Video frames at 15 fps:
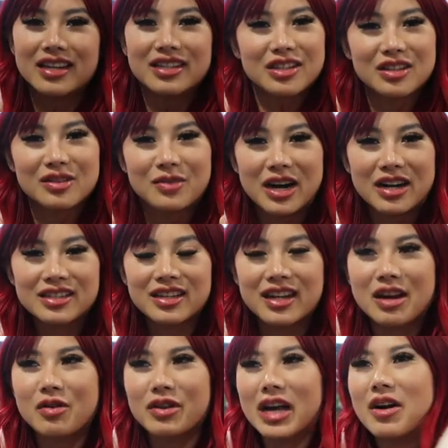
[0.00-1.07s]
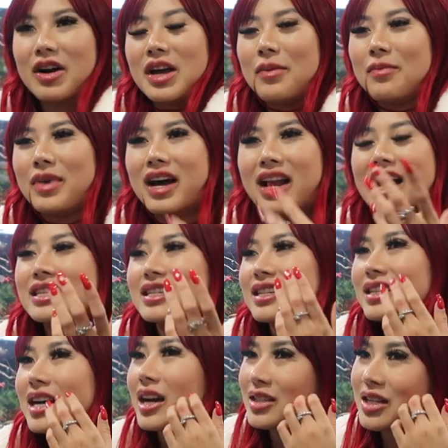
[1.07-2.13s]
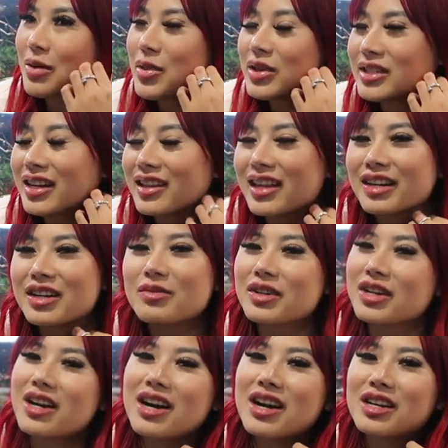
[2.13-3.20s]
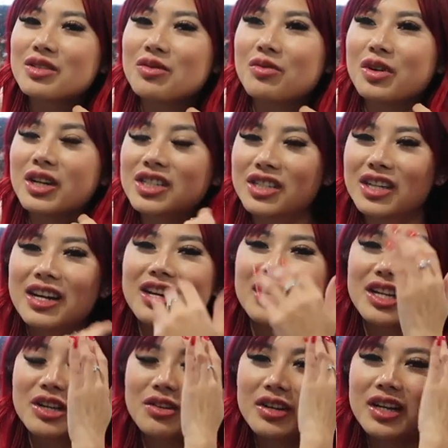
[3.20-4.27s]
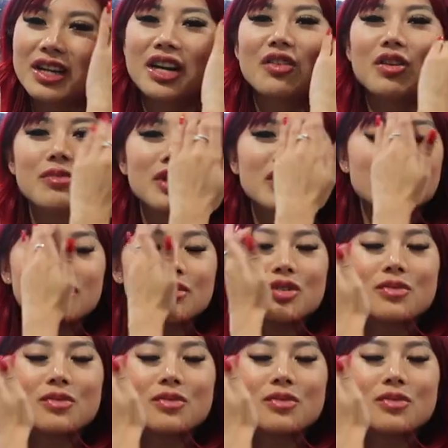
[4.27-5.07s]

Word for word: to the mall today without him, but I did text him and said like, oh my gosh, we wish you were here, we miss